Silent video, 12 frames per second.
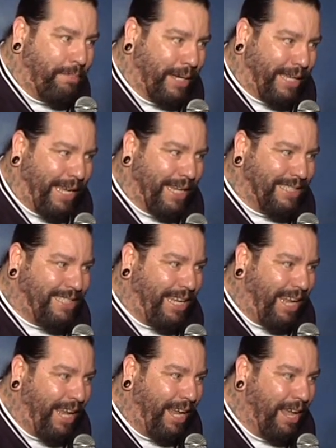
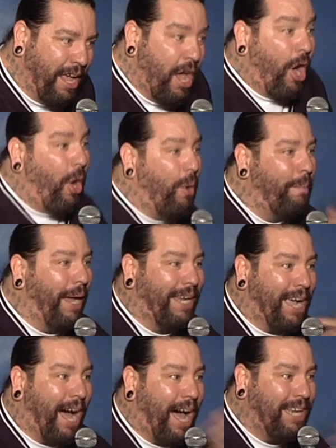Mackenzie? Oh my
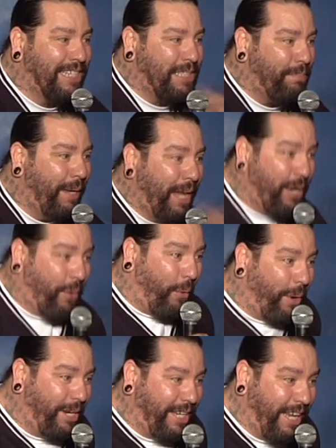God, it's me,
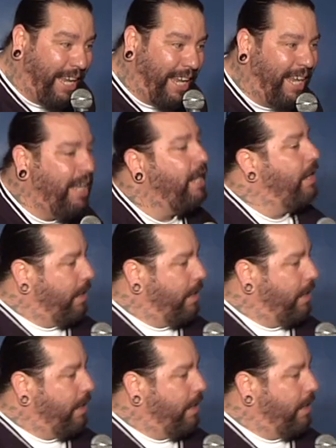Courtney!